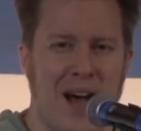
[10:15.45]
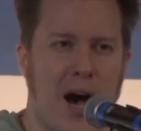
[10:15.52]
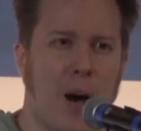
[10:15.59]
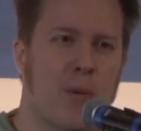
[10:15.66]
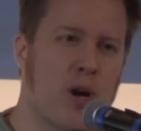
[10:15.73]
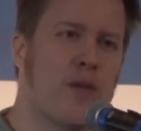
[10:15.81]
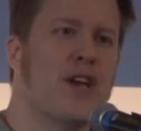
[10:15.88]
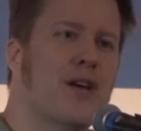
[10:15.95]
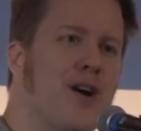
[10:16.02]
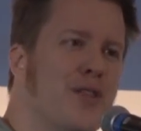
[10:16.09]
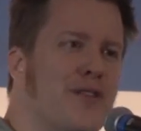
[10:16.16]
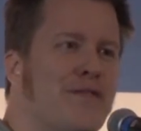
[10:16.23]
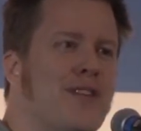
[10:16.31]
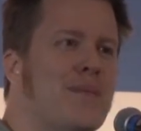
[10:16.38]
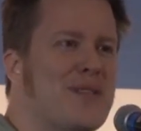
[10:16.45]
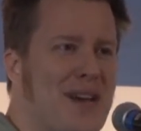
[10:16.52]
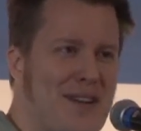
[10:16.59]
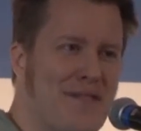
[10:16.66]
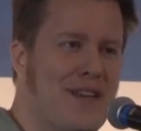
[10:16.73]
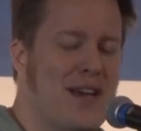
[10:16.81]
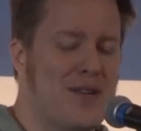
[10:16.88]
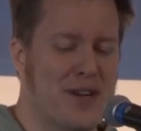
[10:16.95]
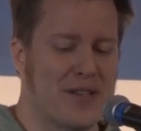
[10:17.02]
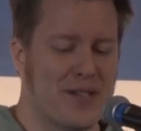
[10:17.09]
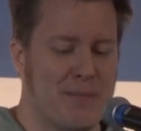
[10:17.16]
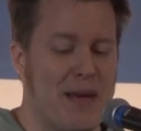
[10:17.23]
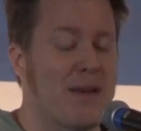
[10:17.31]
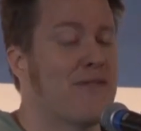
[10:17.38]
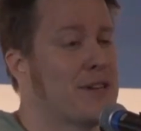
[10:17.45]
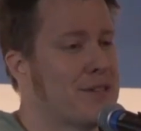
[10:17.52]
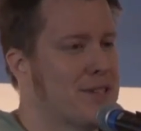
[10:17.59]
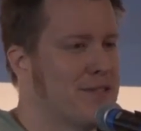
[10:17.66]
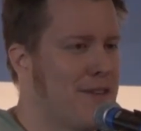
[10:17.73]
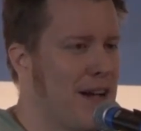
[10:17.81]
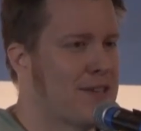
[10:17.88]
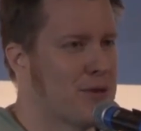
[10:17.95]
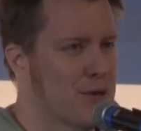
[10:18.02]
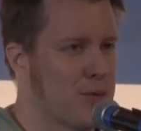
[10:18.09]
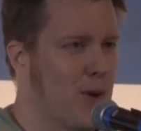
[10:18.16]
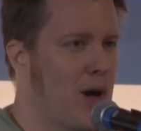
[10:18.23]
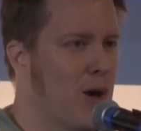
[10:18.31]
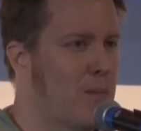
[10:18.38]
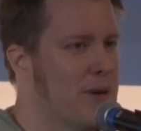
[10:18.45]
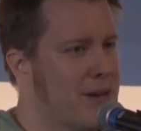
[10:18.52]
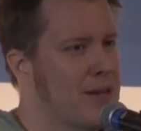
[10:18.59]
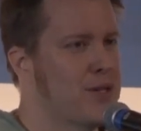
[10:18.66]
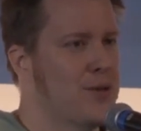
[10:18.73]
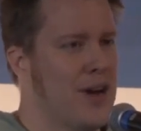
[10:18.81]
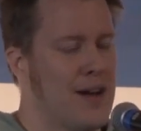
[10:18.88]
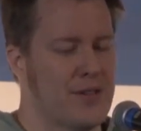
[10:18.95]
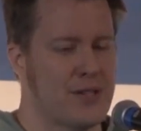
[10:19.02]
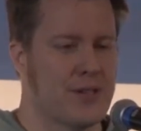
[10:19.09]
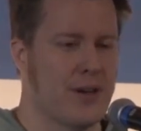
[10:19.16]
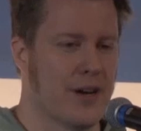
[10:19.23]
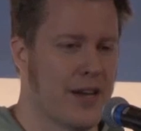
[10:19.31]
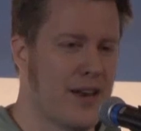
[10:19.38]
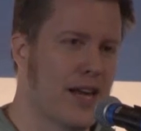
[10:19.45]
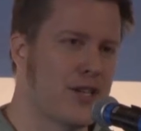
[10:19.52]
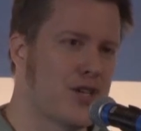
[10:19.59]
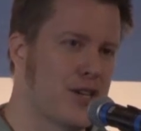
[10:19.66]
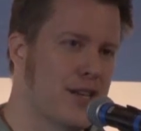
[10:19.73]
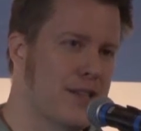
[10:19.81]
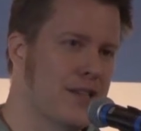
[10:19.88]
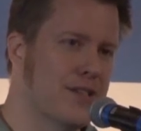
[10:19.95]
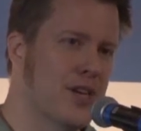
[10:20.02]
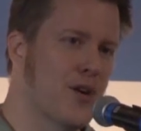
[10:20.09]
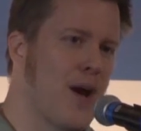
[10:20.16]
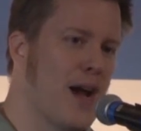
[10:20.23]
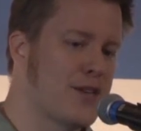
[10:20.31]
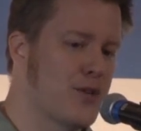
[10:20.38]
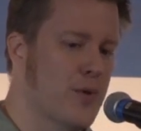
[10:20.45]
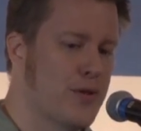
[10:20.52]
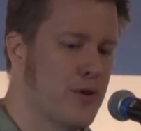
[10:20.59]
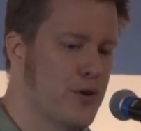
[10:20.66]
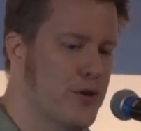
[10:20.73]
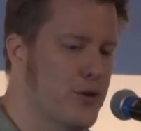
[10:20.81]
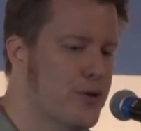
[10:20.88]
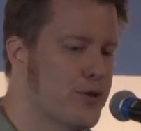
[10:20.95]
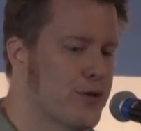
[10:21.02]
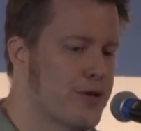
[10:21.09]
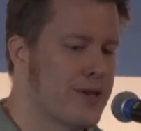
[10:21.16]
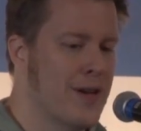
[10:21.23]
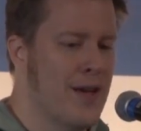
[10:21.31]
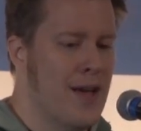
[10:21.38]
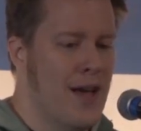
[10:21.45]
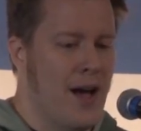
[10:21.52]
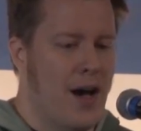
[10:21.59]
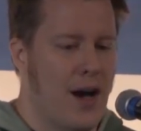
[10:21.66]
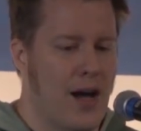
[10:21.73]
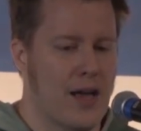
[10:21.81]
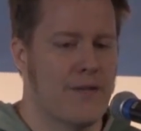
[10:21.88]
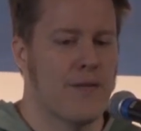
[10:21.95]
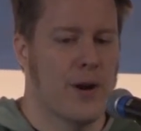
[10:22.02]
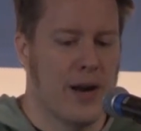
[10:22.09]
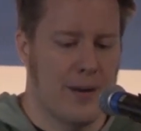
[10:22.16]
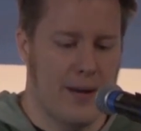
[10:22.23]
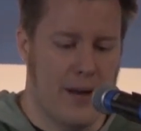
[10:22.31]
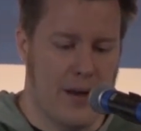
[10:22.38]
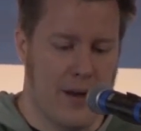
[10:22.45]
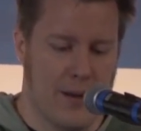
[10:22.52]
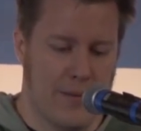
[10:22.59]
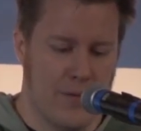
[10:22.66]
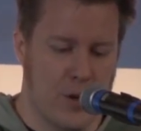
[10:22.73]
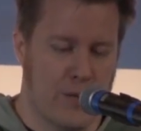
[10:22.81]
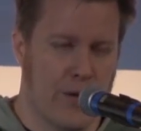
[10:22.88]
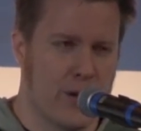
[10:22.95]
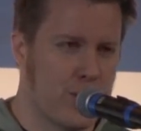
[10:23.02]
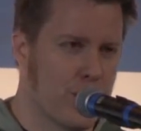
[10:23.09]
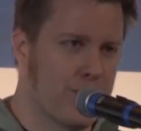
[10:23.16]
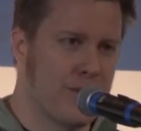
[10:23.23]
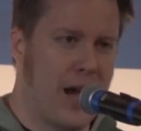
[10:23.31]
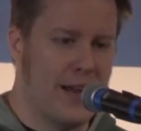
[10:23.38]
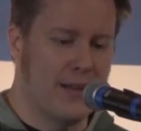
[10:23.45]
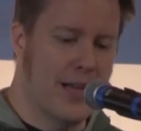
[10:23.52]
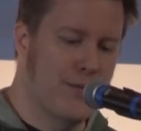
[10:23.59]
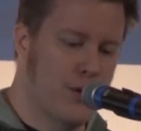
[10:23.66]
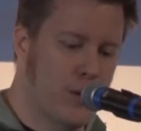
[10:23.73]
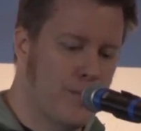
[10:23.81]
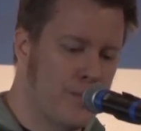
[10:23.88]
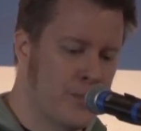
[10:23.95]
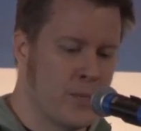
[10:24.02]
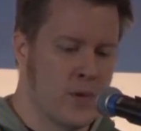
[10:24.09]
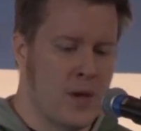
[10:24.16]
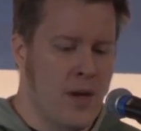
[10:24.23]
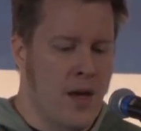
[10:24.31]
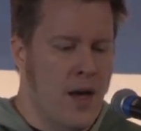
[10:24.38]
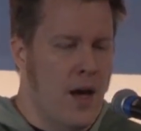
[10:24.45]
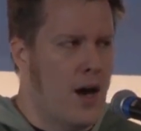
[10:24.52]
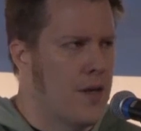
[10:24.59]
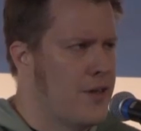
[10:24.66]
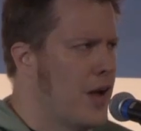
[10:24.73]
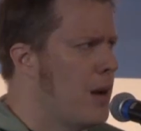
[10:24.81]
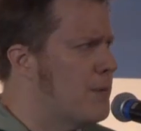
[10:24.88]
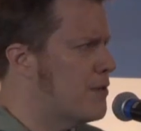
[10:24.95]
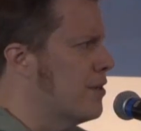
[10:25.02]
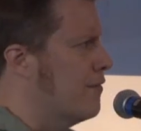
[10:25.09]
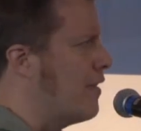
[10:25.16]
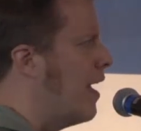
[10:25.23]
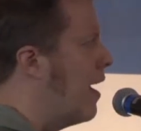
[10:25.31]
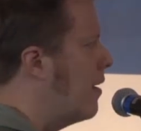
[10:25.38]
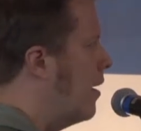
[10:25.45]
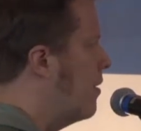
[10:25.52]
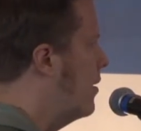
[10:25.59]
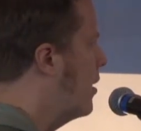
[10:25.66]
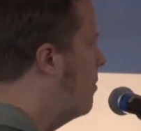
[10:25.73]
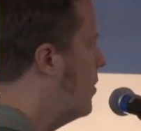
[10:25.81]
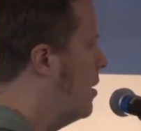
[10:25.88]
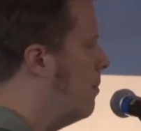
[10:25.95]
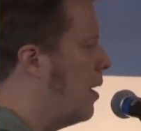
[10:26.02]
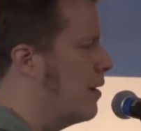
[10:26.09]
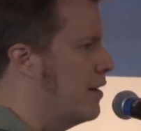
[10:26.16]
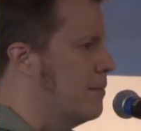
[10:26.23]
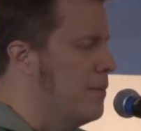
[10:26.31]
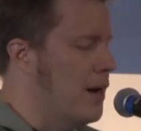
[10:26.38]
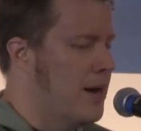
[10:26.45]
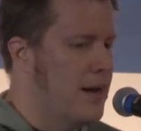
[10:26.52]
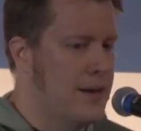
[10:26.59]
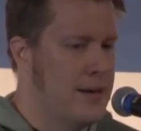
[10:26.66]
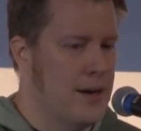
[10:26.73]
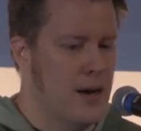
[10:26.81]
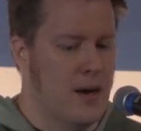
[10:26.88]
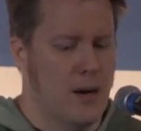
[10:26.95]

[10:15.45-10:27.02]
But on the flip side of that, you get to make fixes faster as well, because you have this connection and this interaction with your users at a very very sort of tight level. The opposite of that, I think, could be embodied by